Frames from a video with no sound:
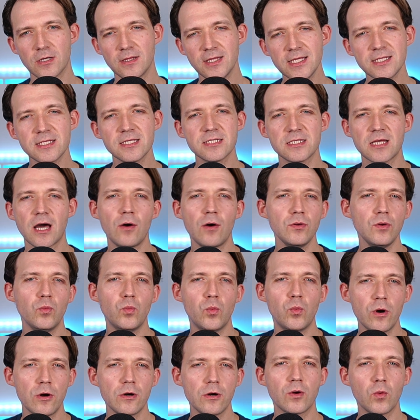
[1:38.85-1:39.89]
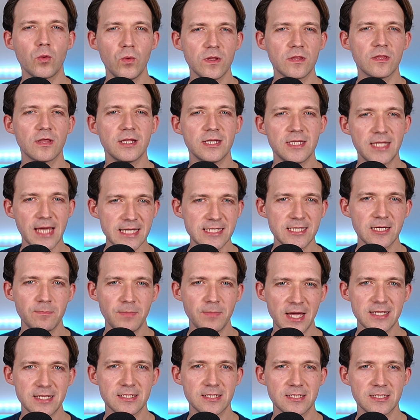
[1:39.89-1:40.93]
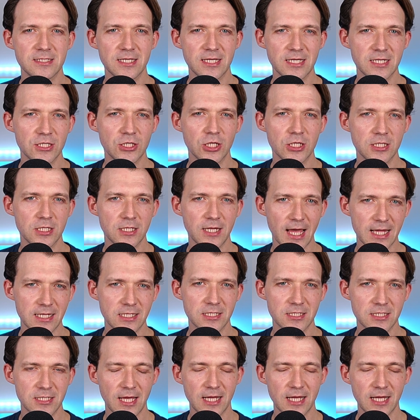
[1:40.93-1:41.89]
This is how you work with databases in .NET.